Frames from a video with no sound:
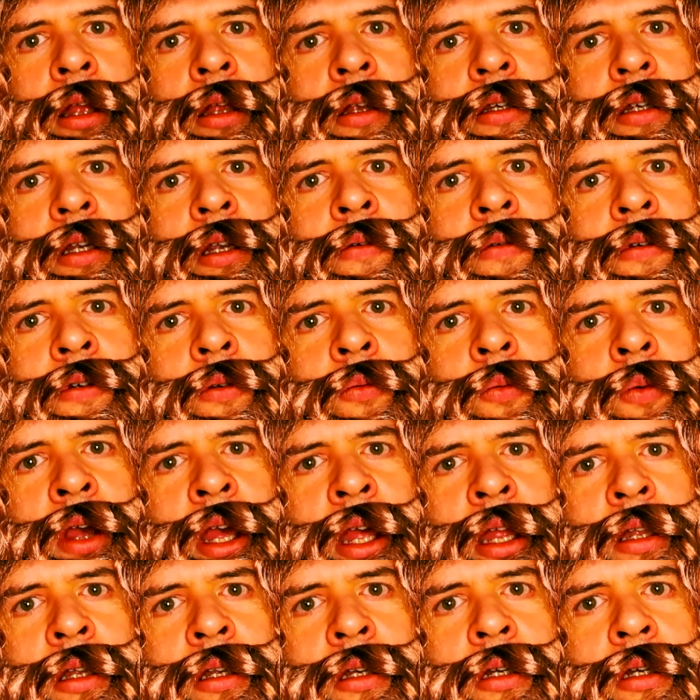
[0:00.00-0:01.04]
She was a
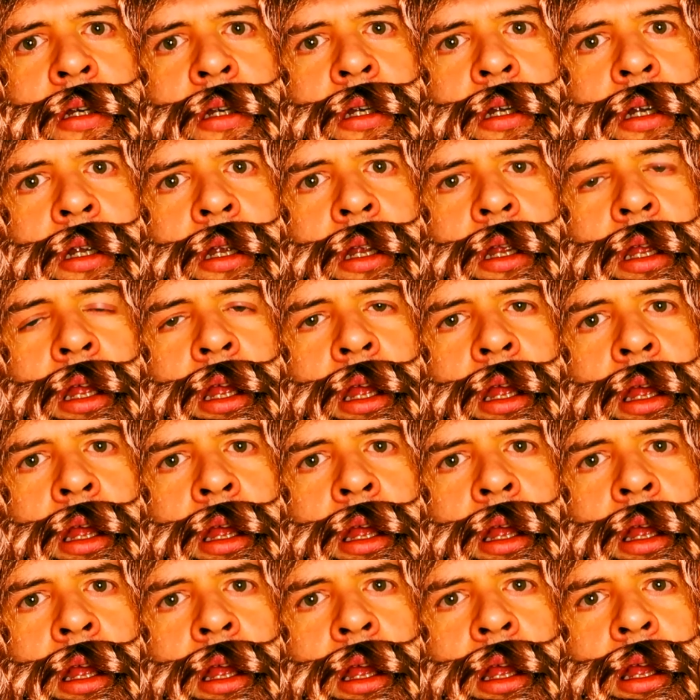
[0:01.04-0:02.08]
witch.
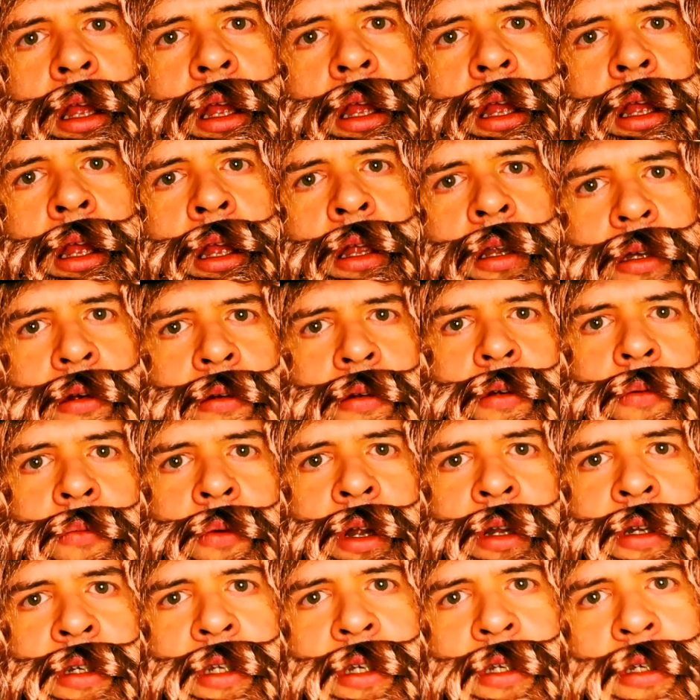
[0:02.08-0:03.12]
She was a
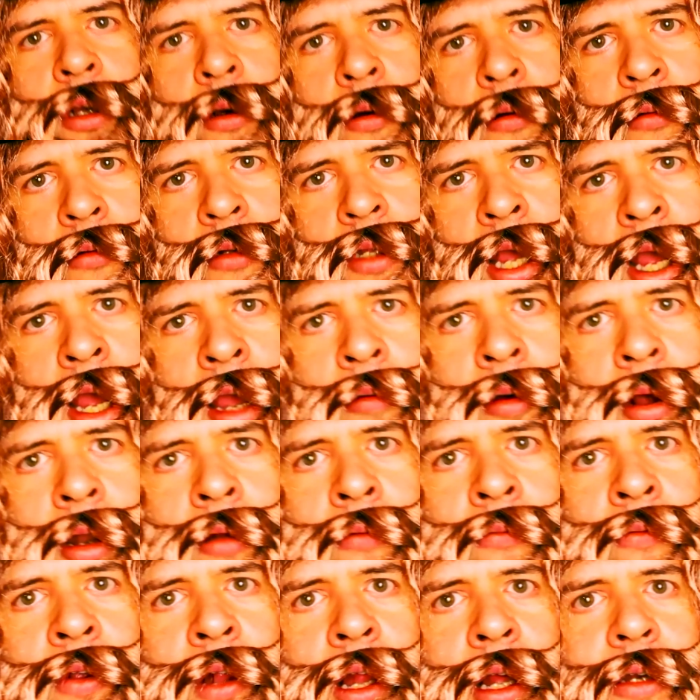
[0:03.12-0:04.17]
witch this whole time. I
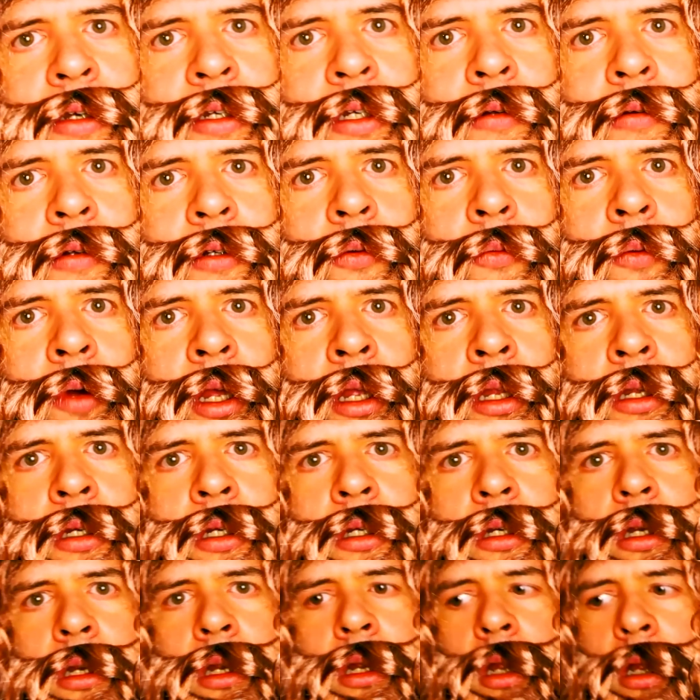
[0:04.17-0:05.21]
didn't realize she was a
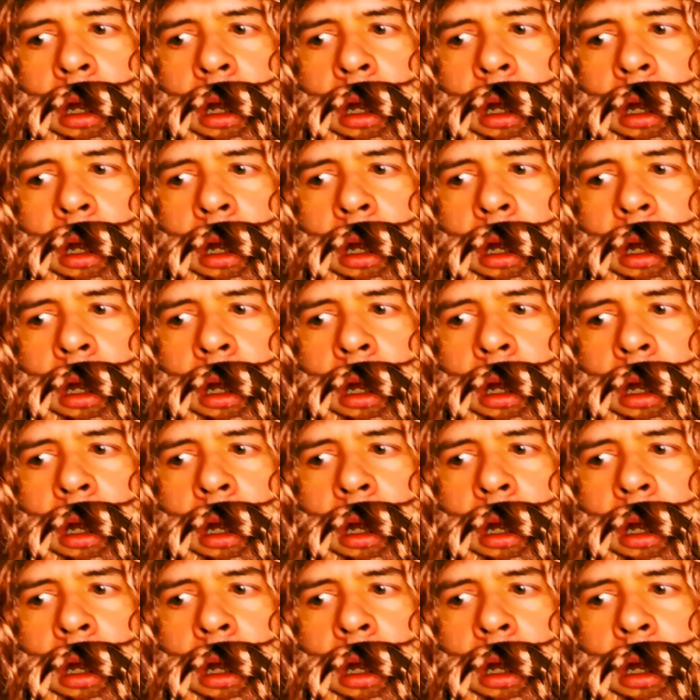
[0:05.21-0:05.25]
witch.